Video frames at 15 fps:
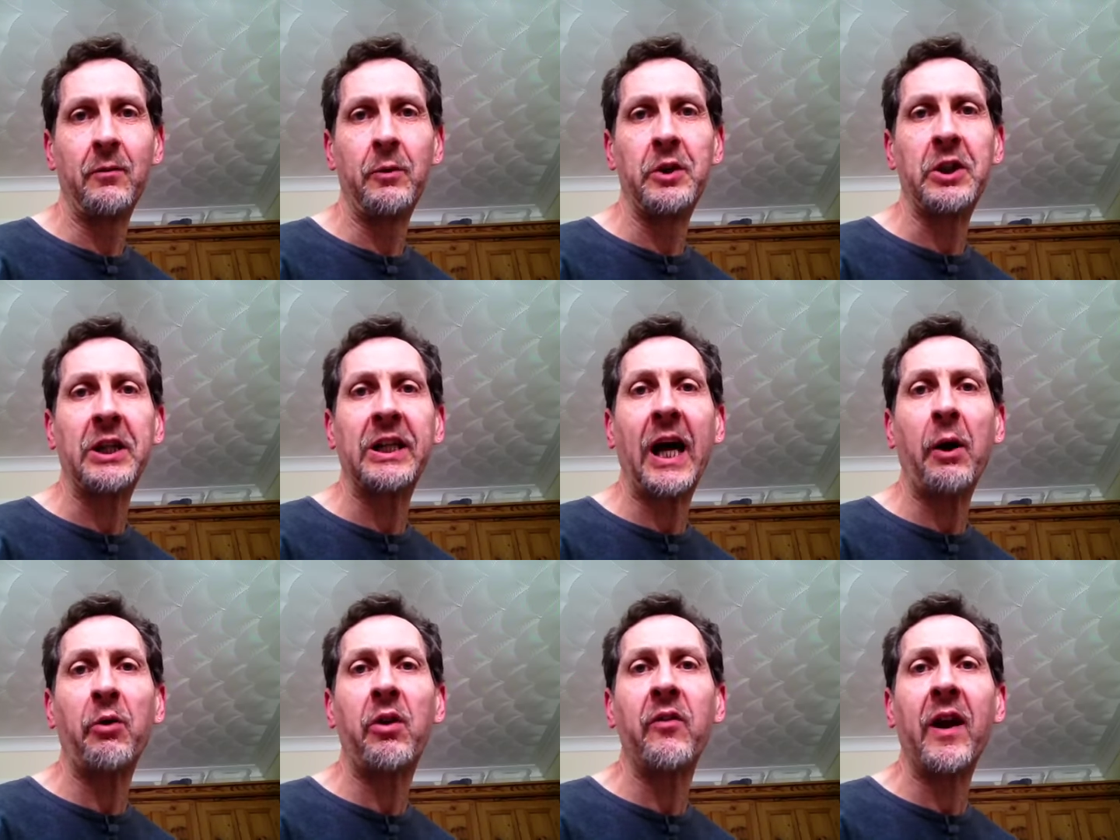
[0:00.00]
which
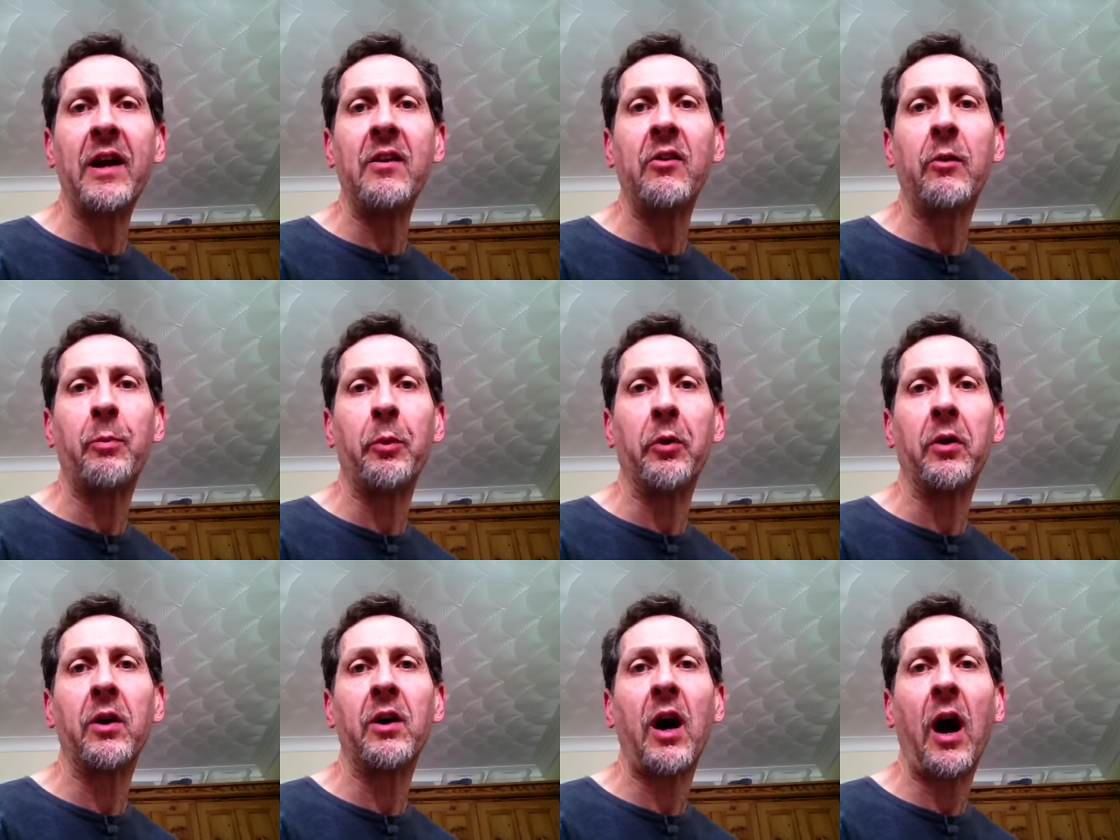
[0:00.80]
Claus of
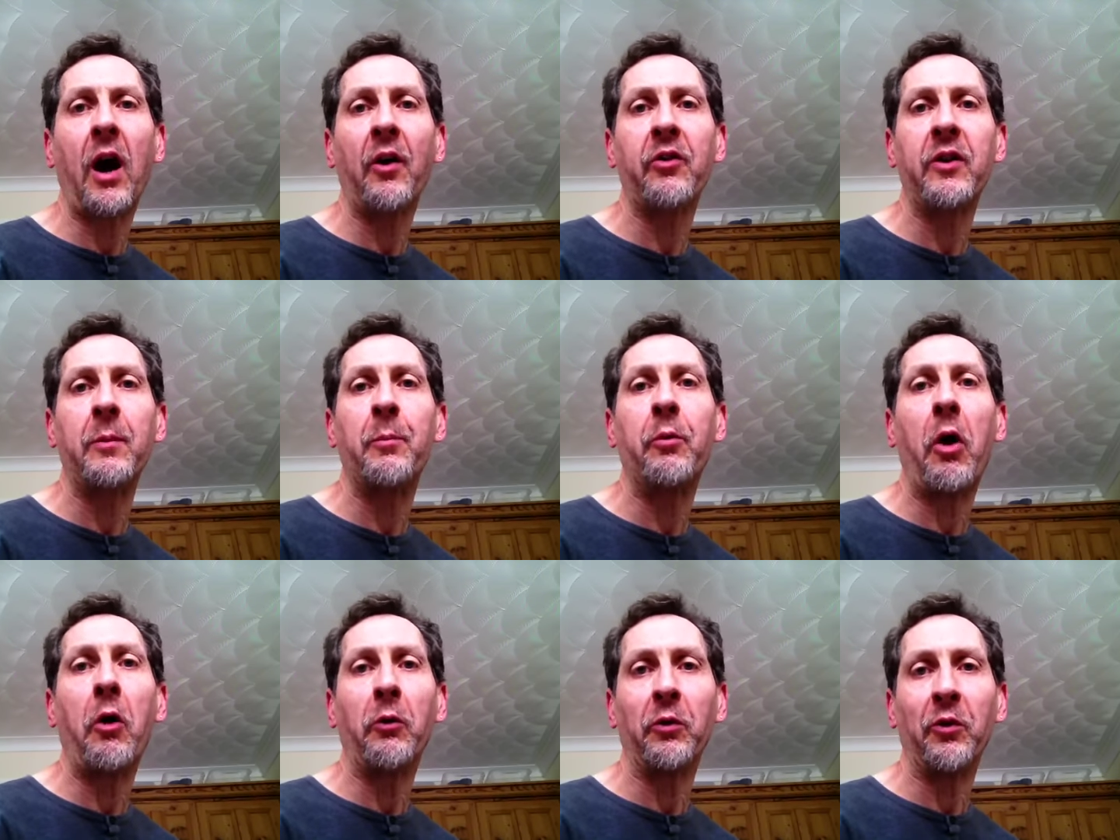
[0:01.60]
Innsbruck cast in
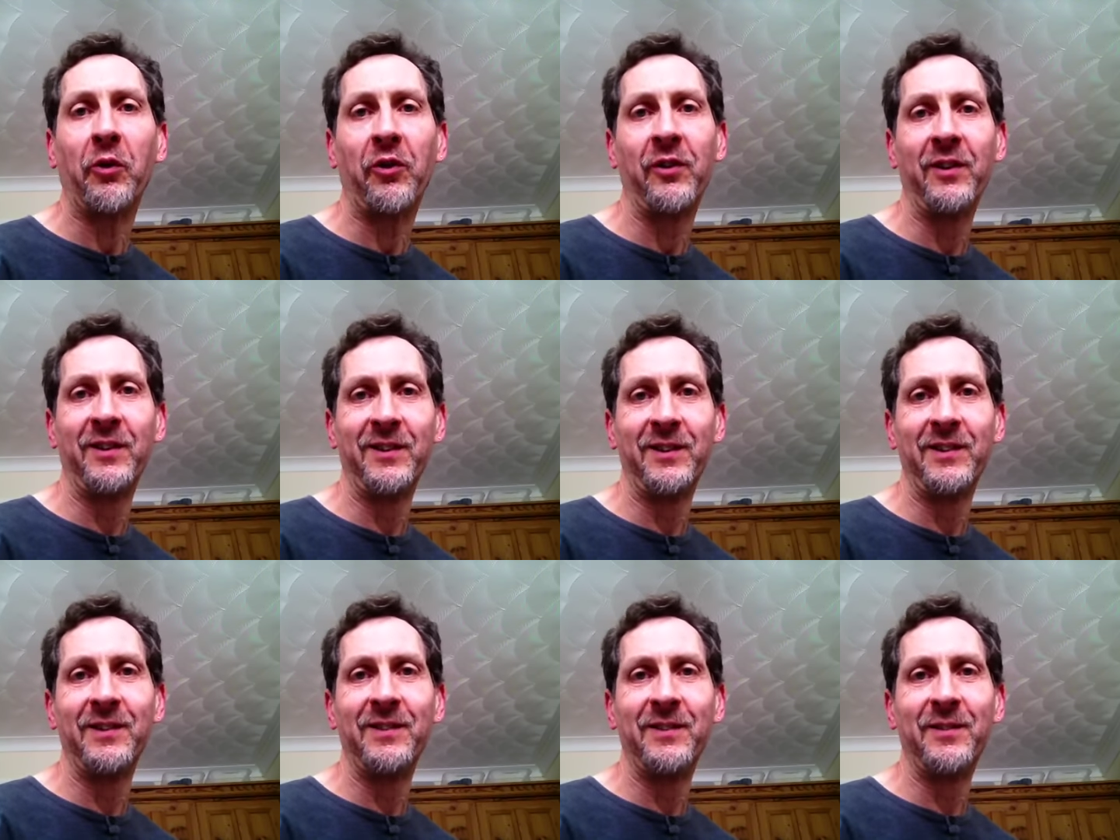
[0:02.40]
bronze
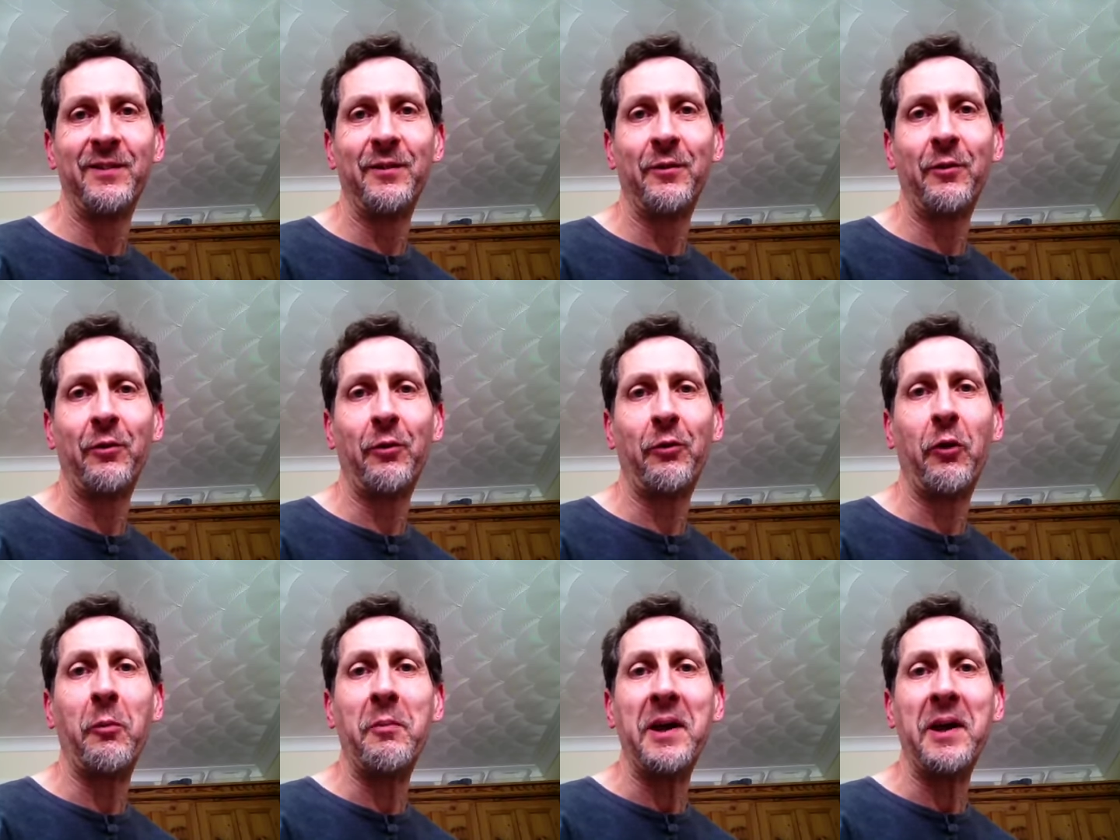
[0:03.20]
for